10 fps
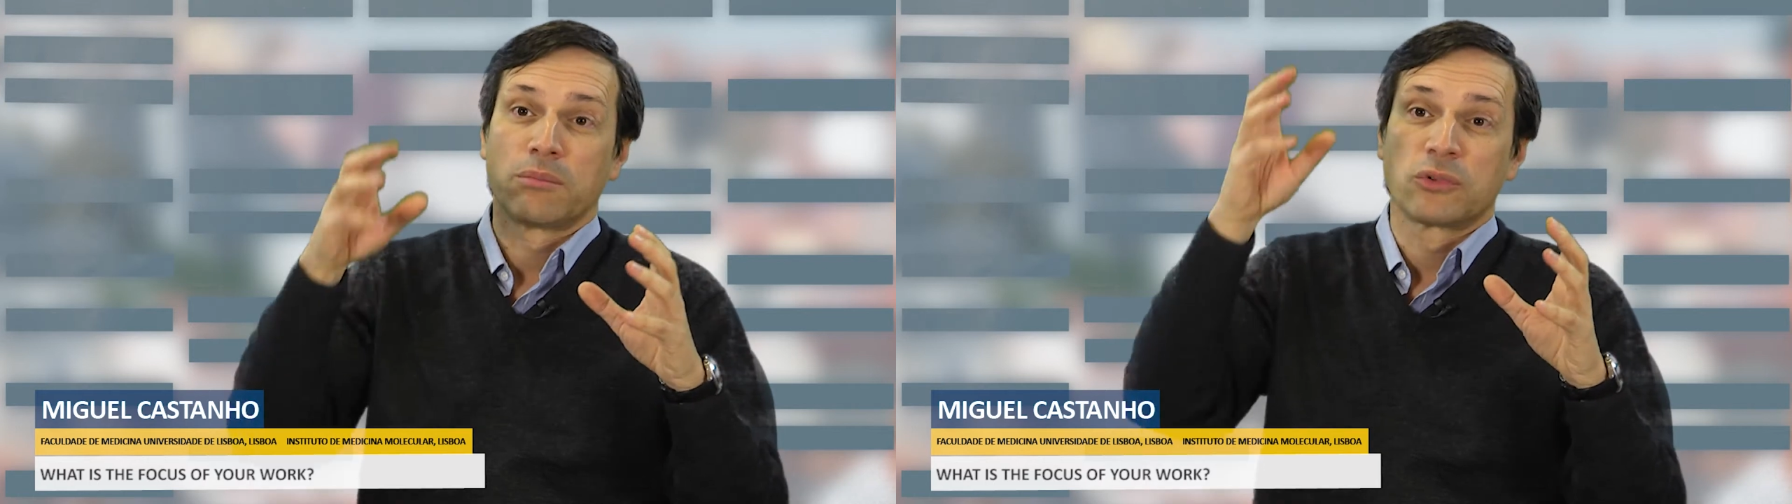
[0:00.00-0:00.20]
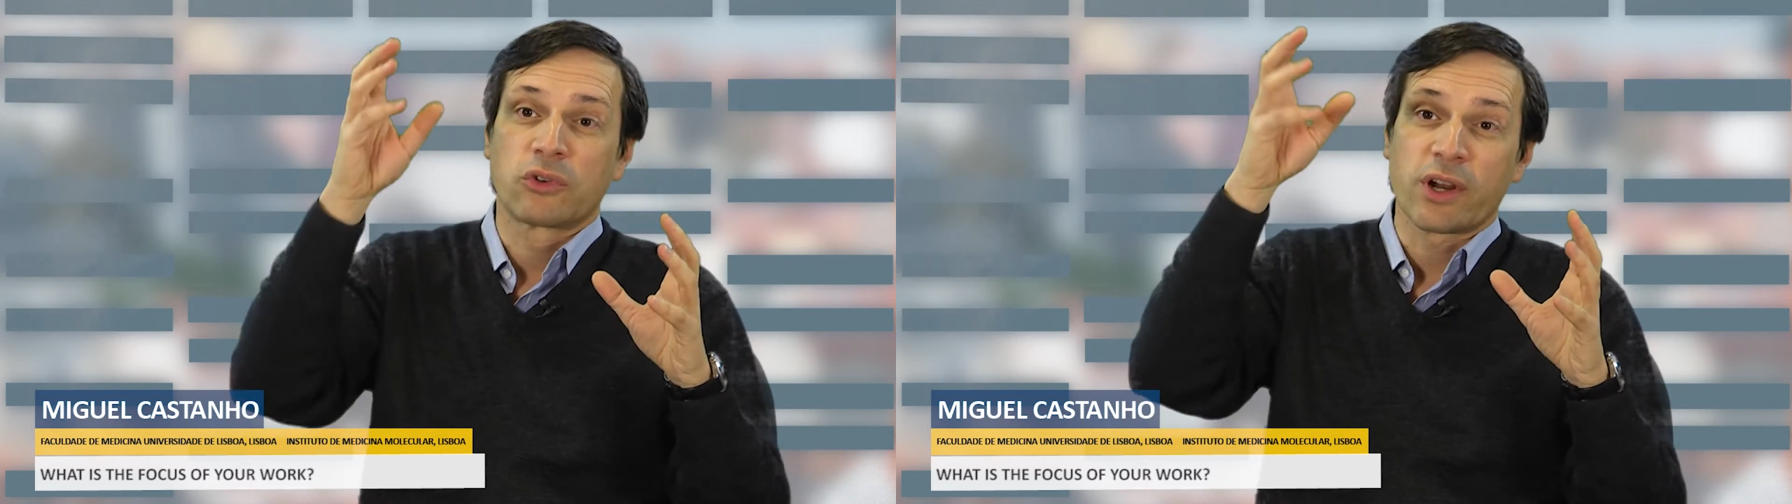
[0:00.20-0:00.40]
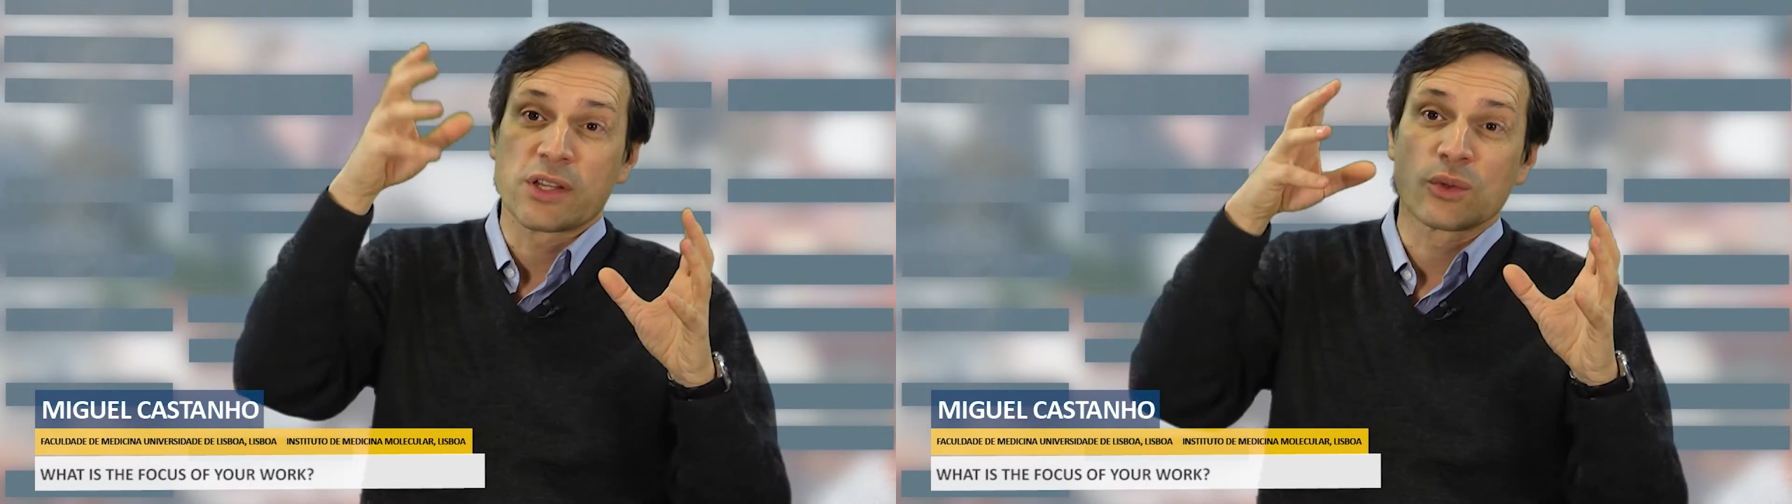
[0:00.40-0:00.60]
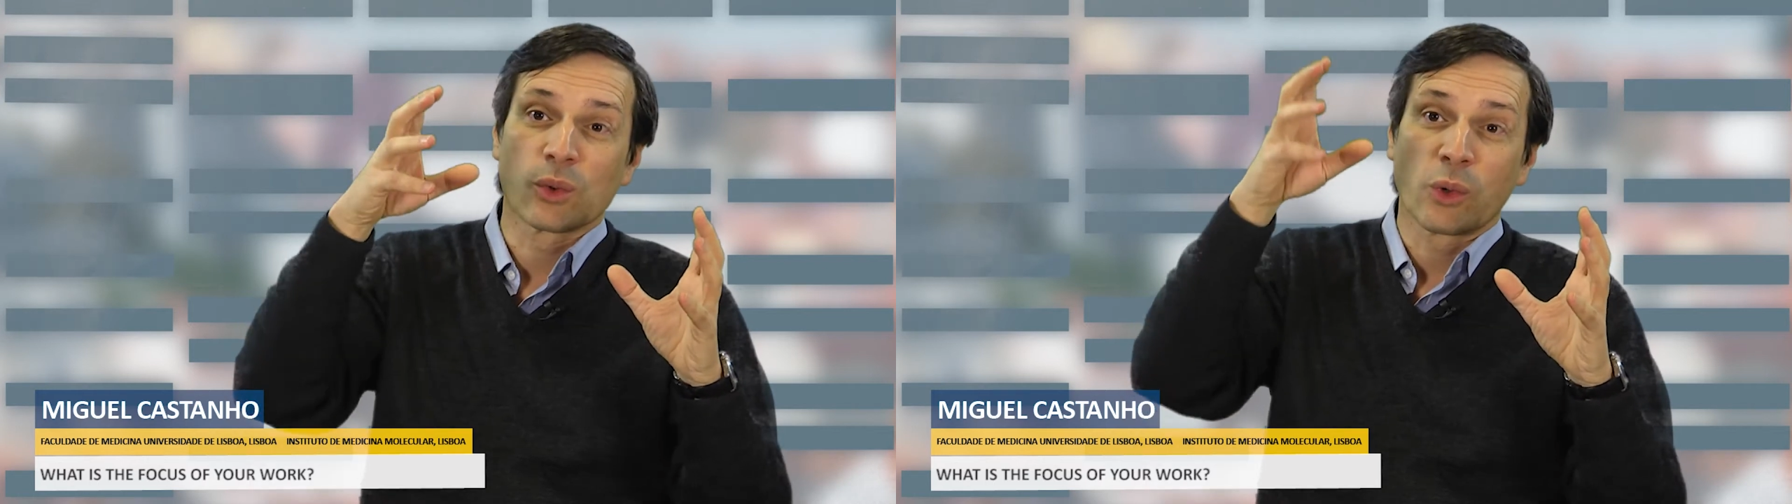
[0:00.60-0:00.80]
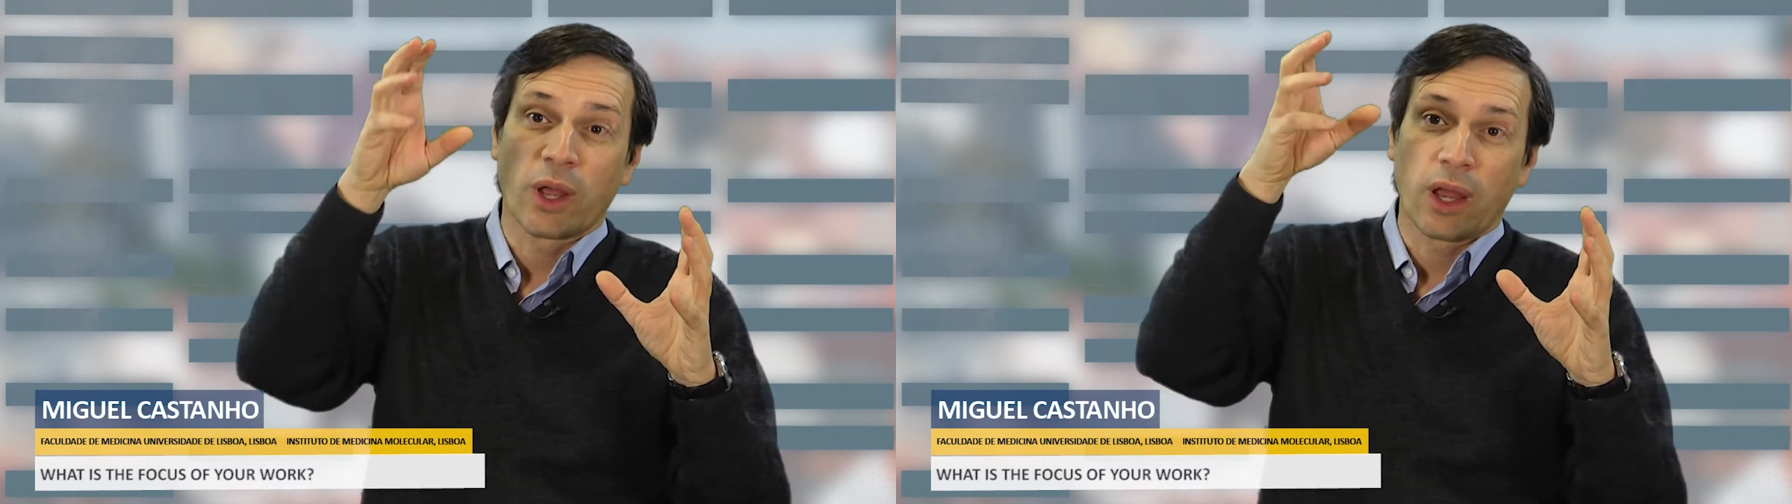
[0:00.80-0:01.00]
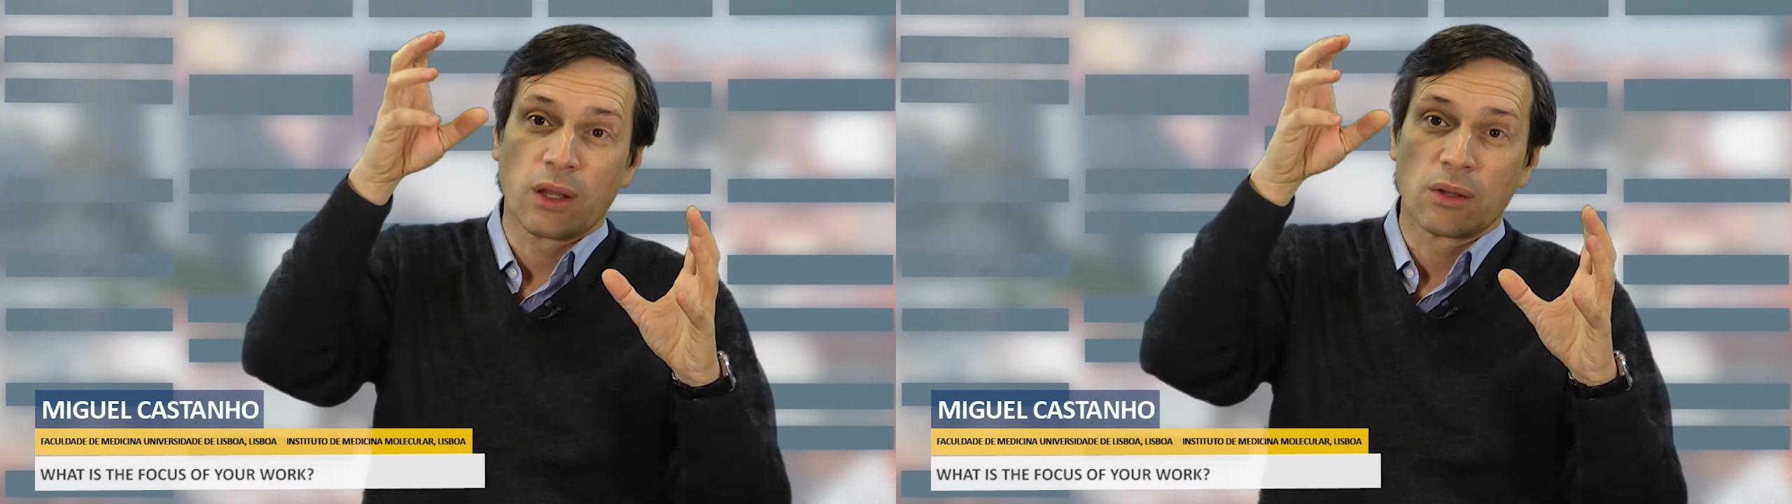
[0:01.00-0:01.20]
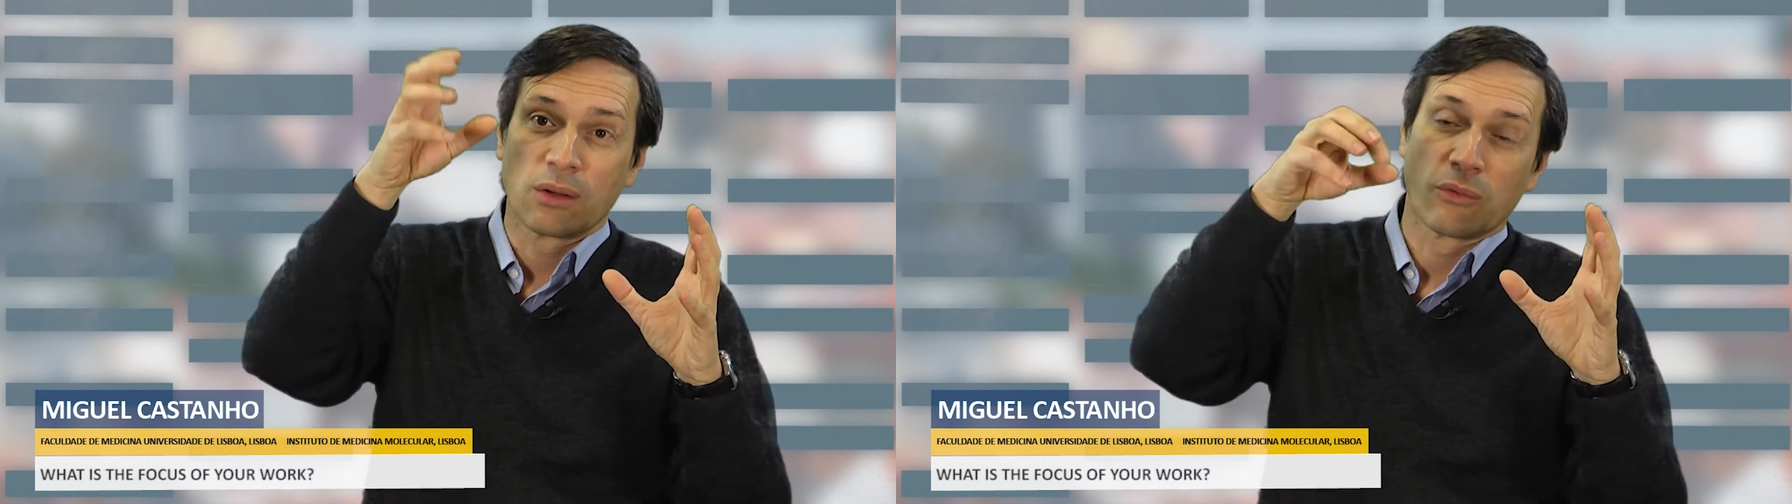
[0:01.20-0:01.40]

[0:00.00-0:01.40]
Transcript: translocate